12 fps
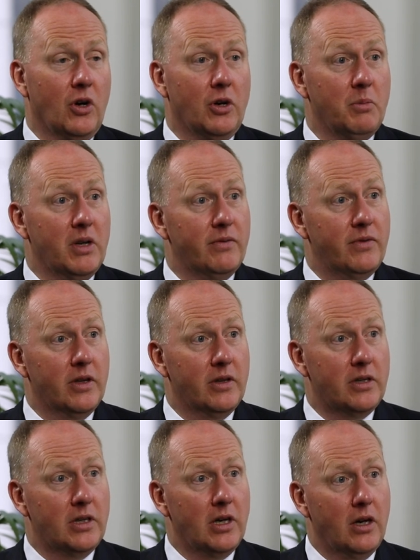got a bit
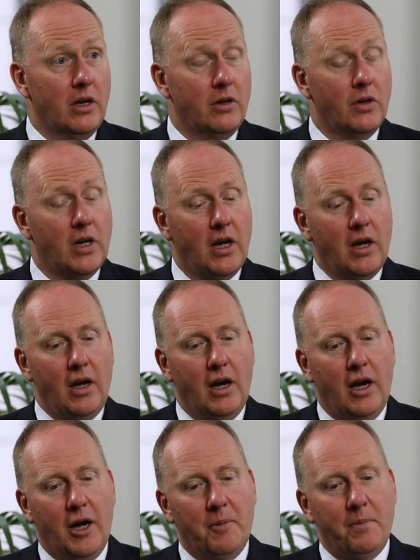further to go.
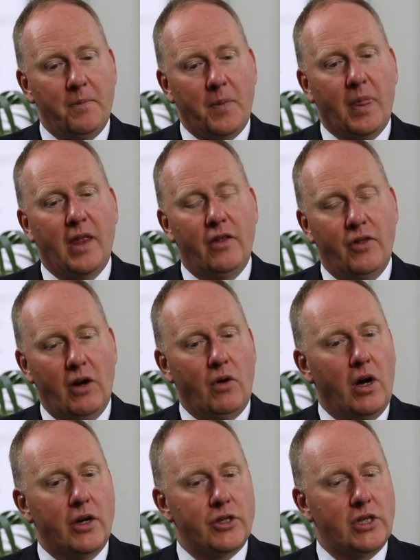
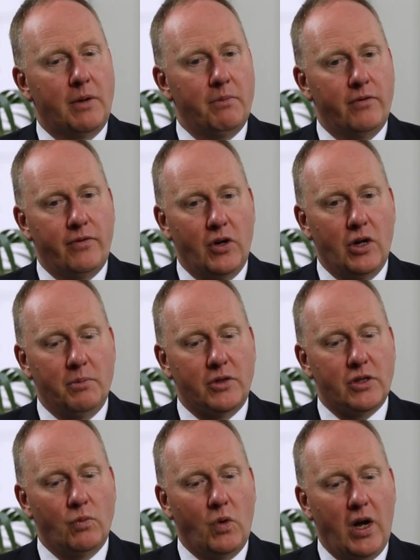There are some
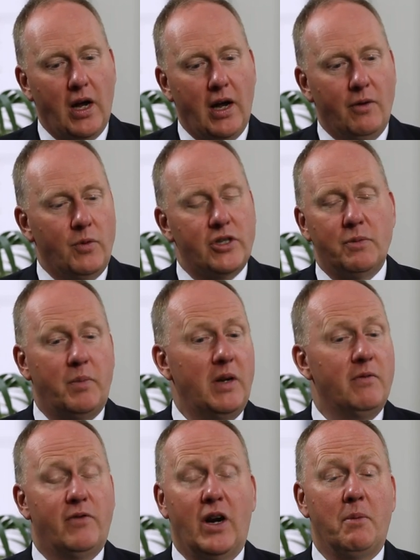firms where which have
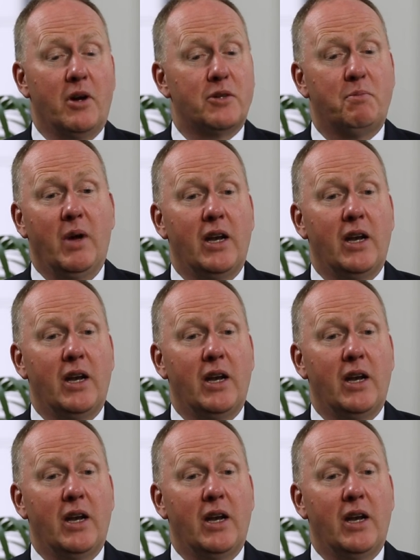been very much